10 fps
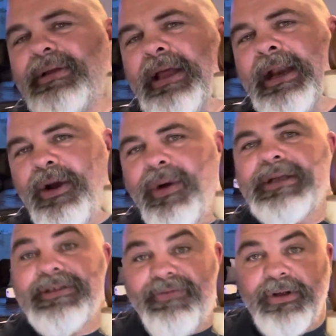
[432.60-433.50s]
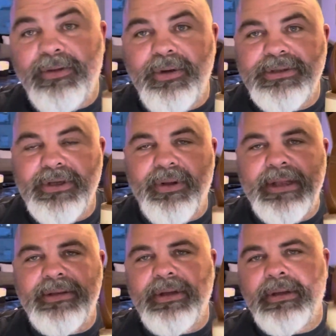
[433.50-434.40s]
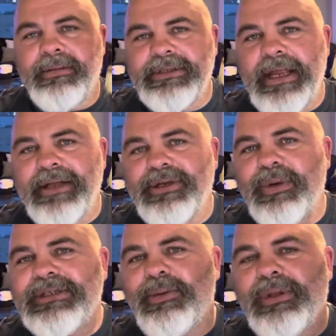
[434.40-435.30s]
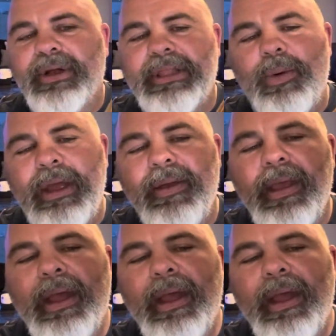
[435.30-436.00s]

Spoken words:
And I know it is a field boot, so that stands to reason it would look that way.